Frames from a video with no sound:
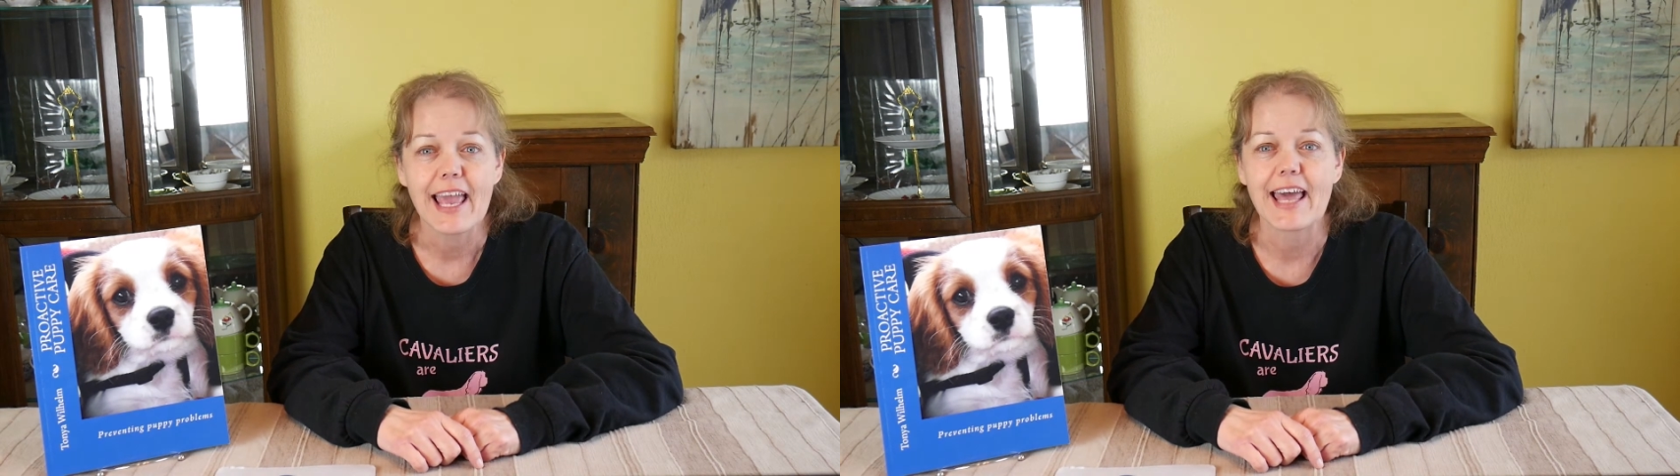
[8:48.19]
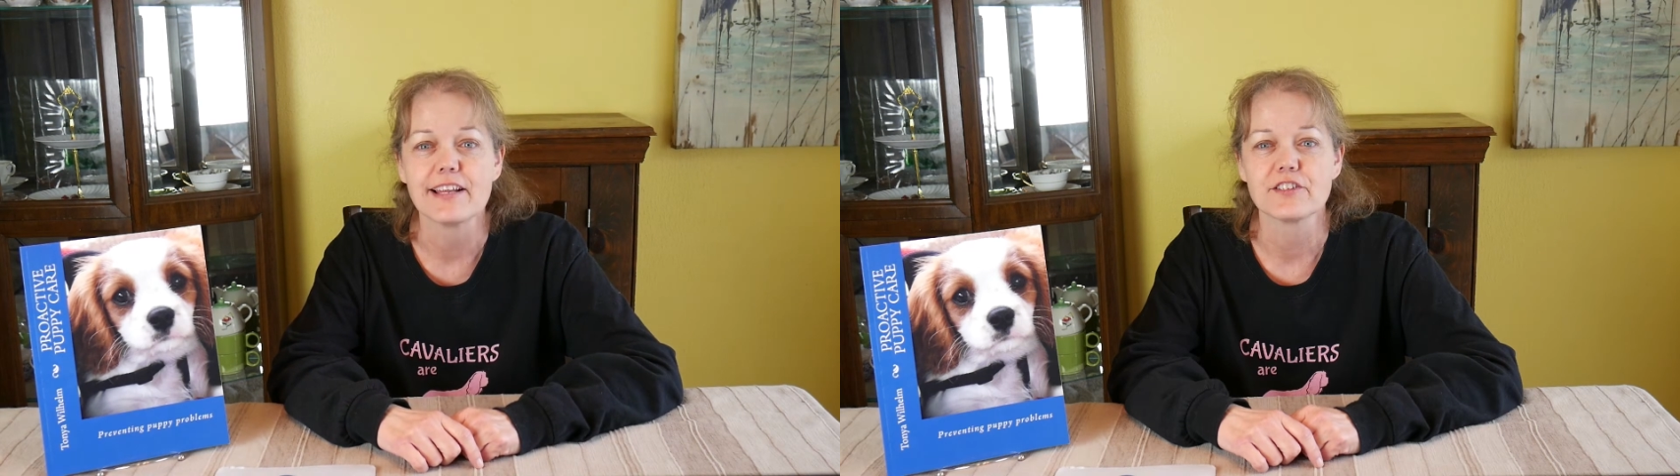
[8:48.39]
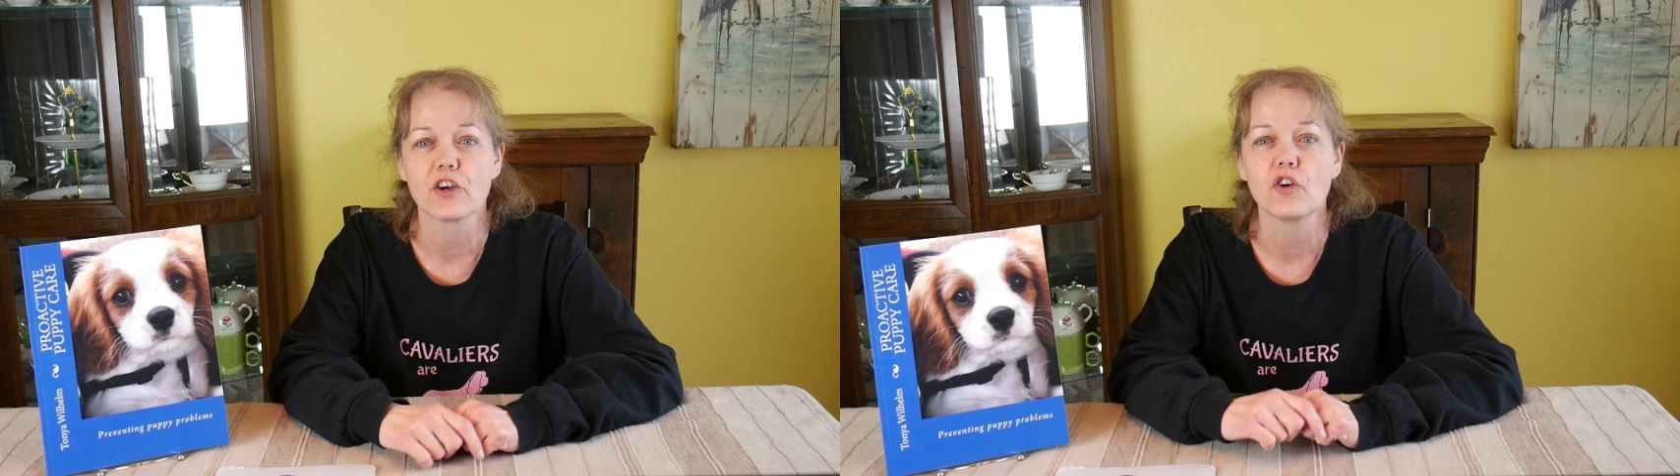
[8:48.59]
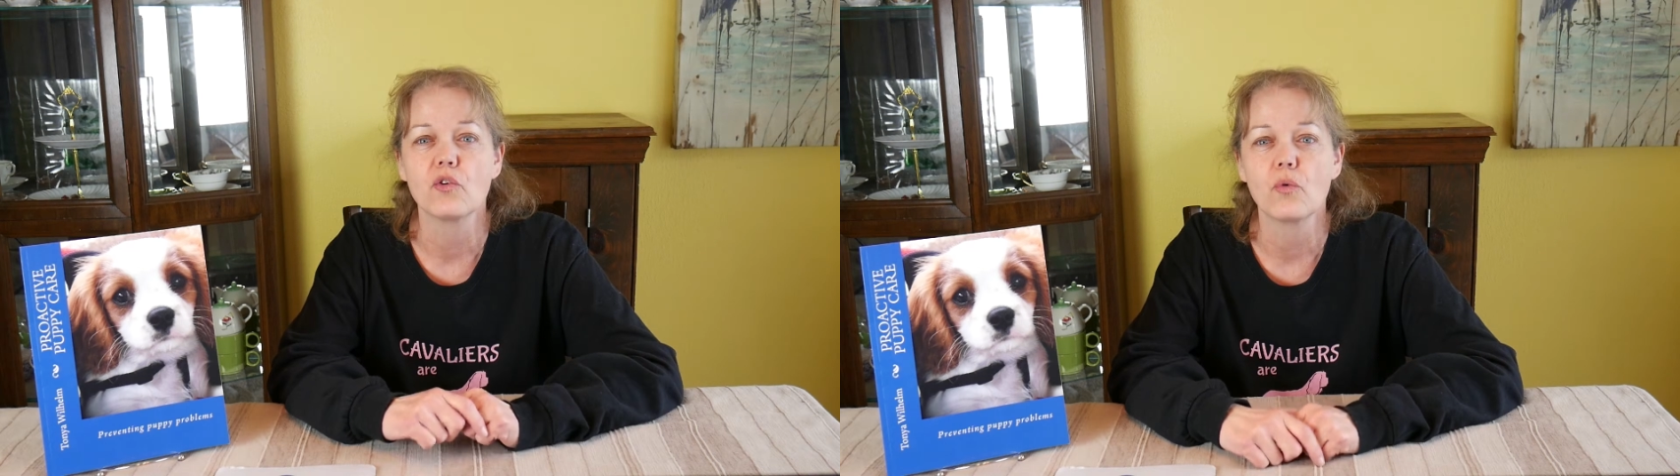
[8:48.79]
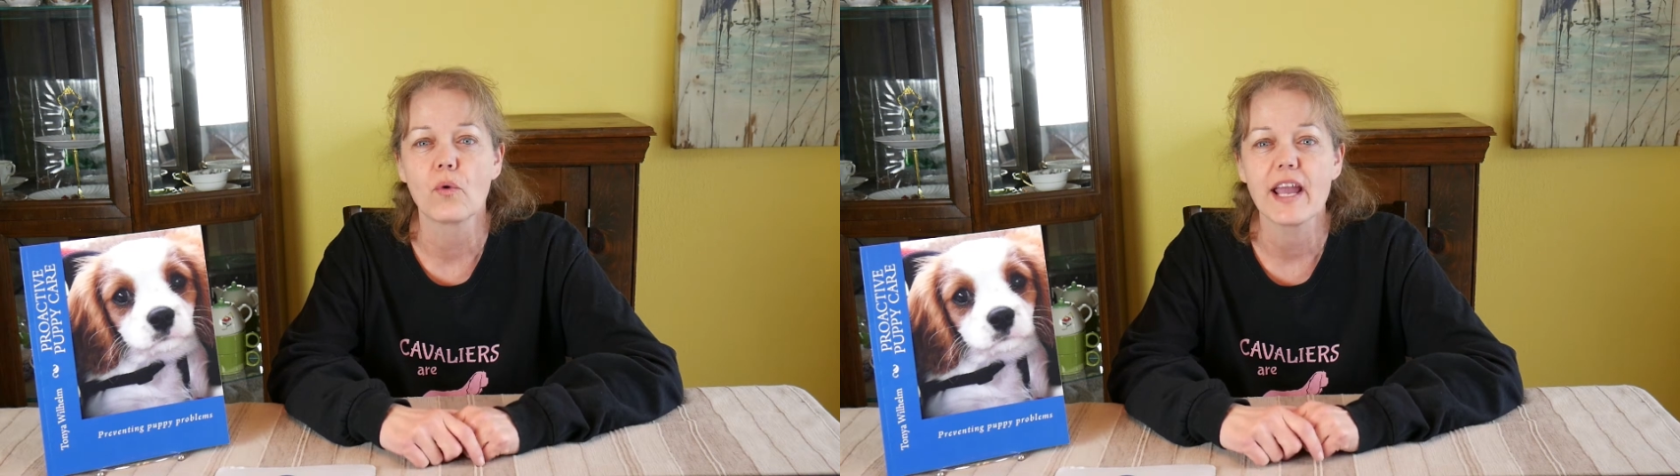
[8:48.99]
and it's a
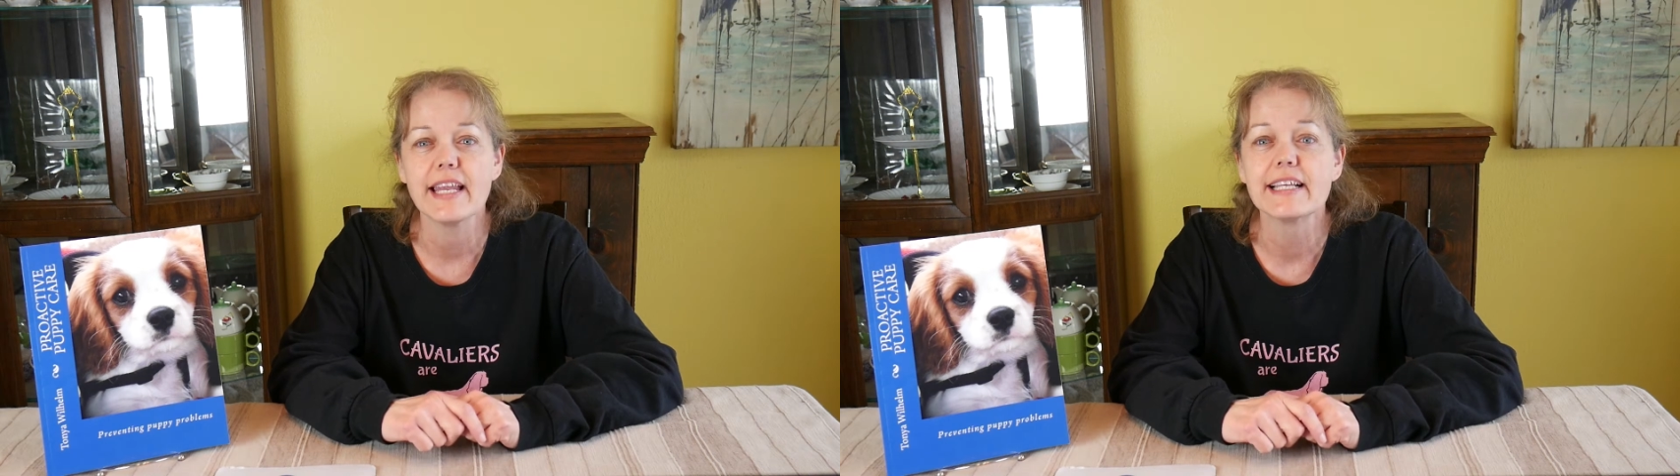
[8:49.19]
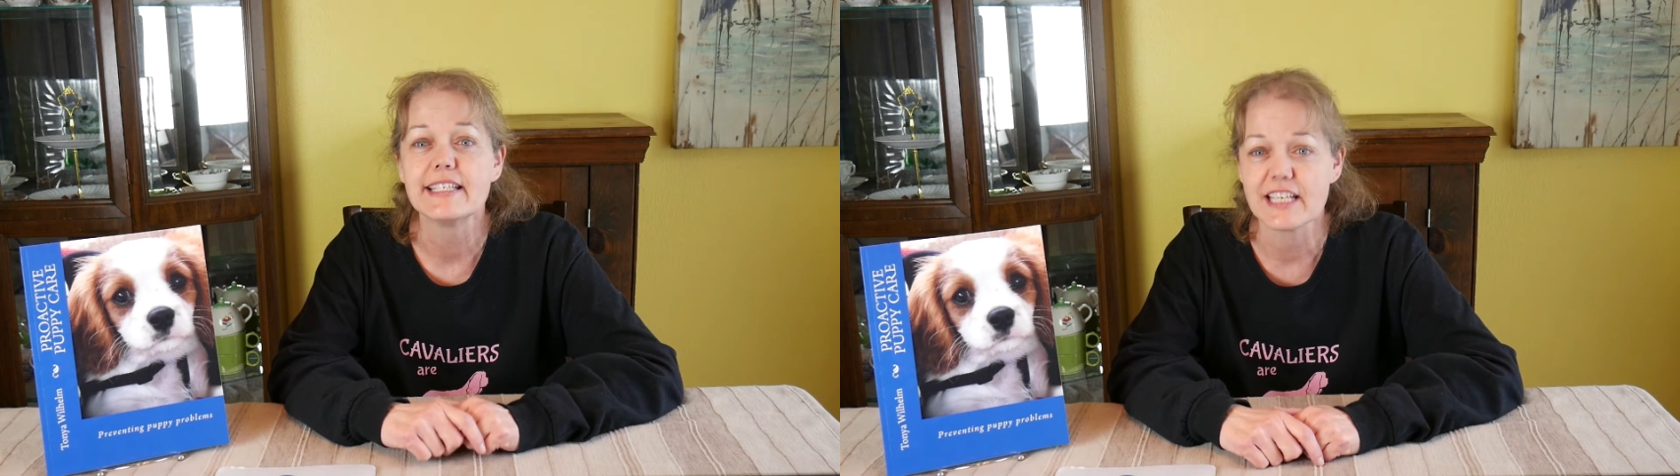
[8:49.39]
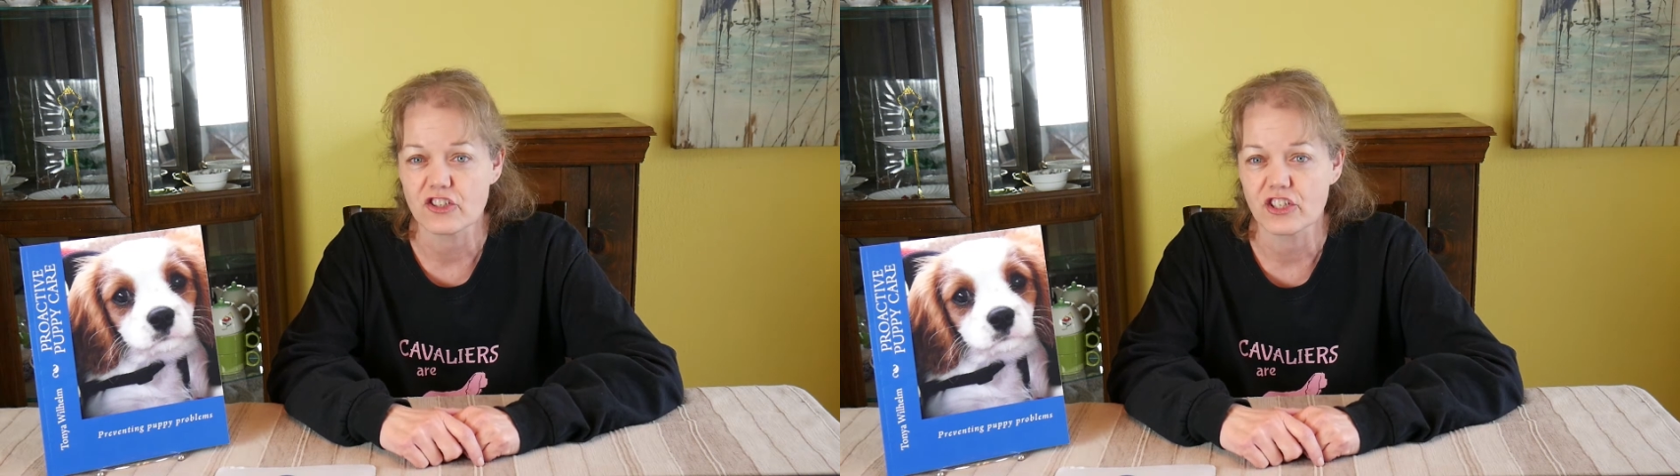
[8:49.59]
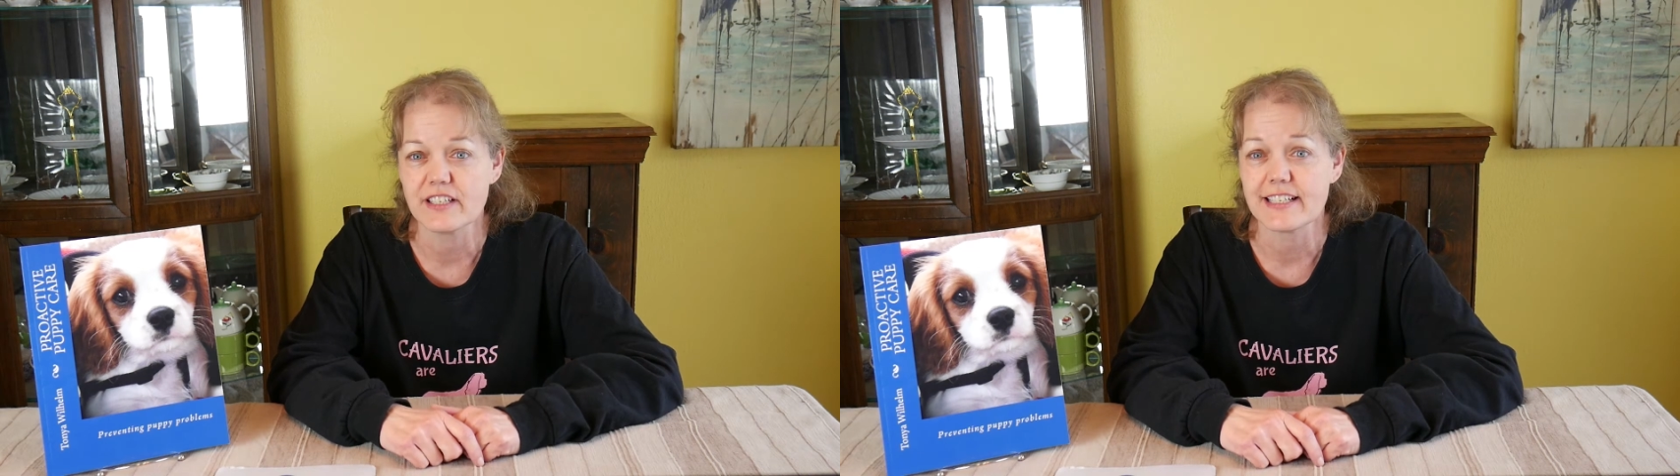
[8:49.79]
great addition